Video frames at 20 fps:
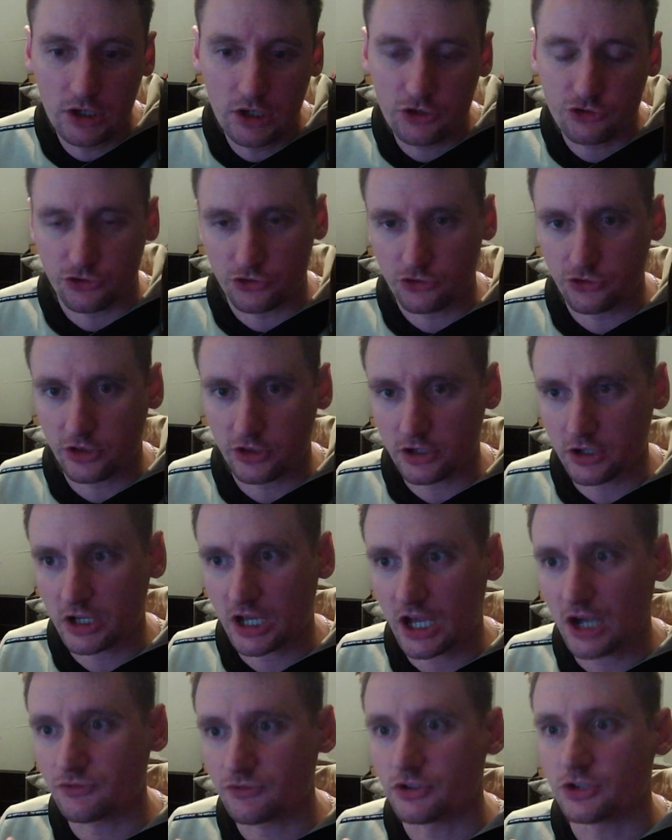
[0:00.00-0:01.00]
So they're going to
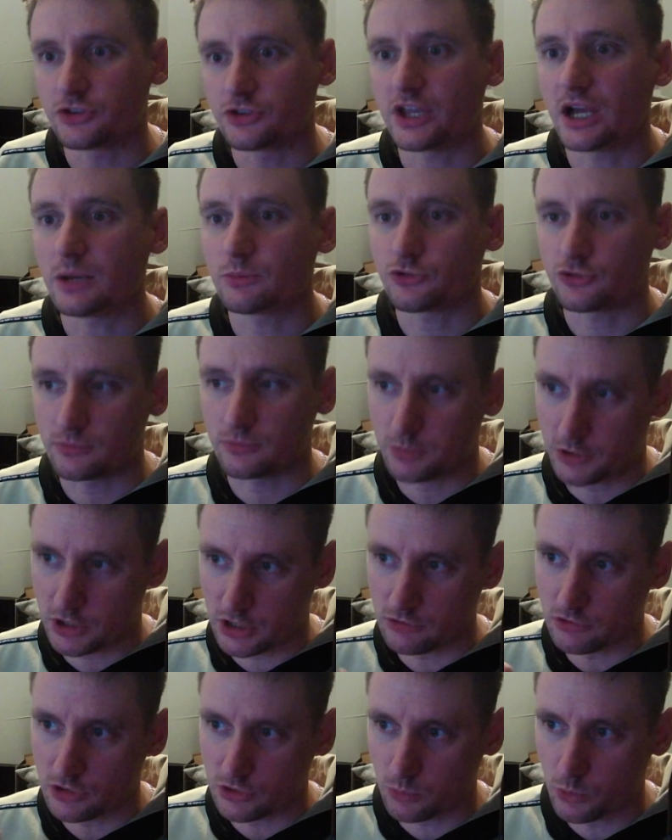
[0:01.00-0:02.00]
have an adaptation
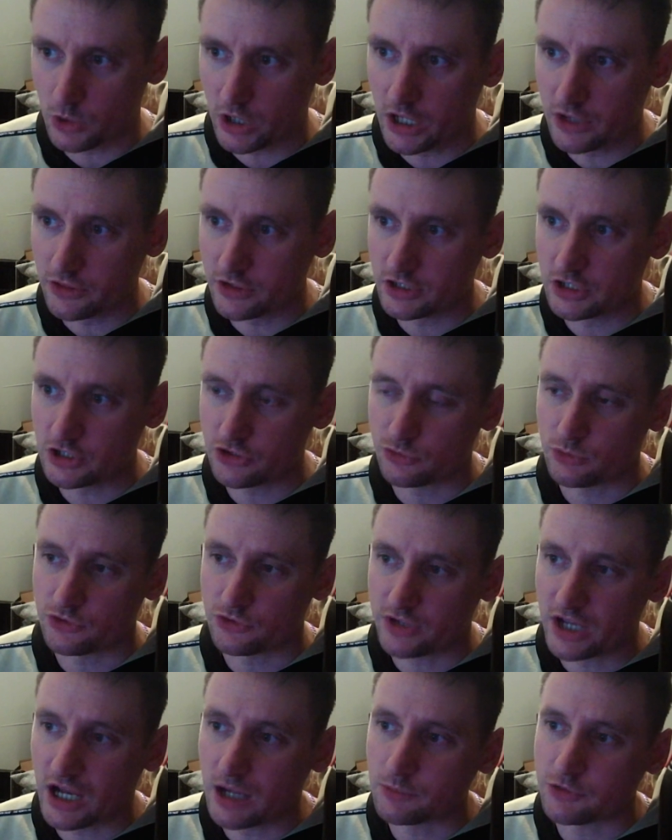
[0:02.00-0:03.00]
period where they need to
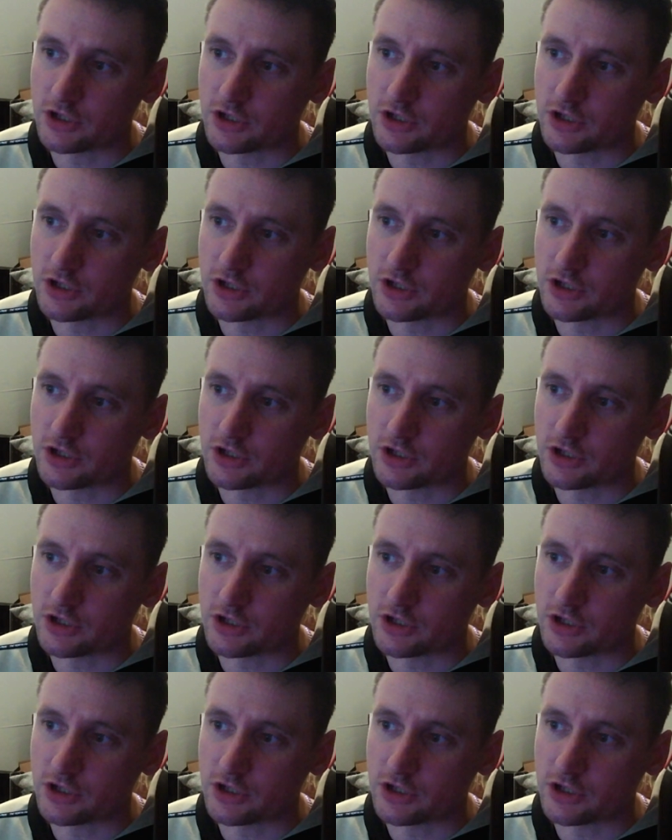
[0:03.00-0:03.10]
adapt